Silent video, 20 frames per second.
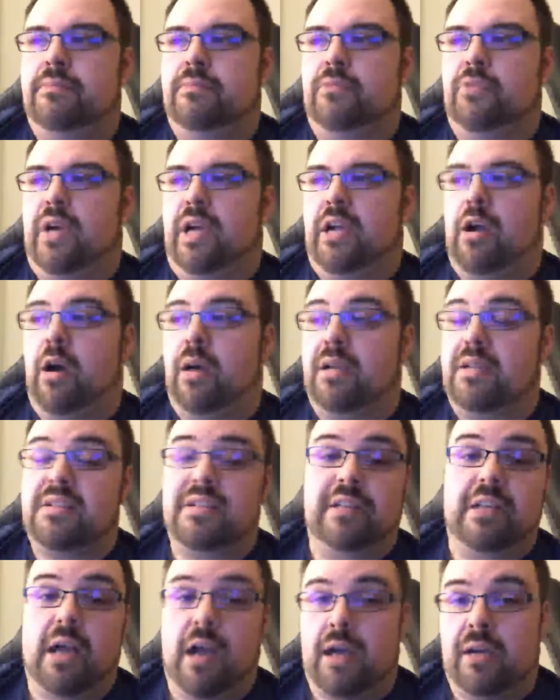Right? Honest
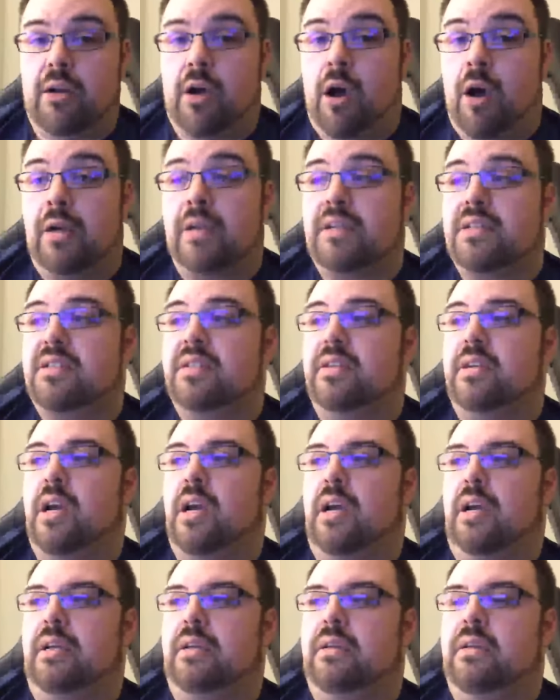to
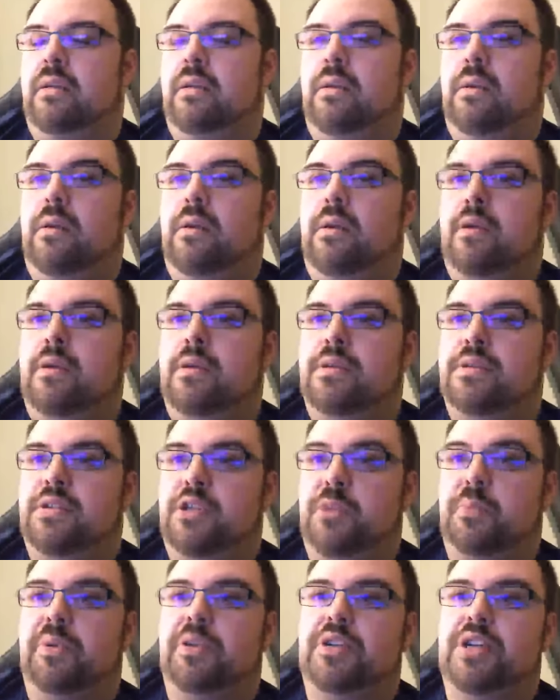God,
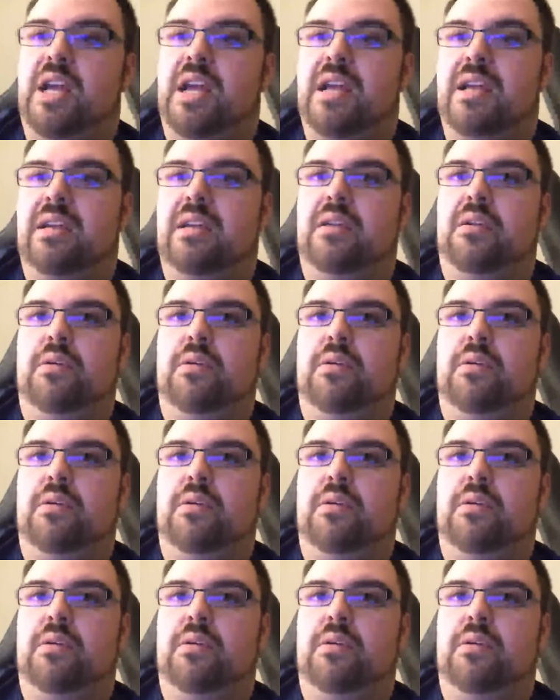Super Chat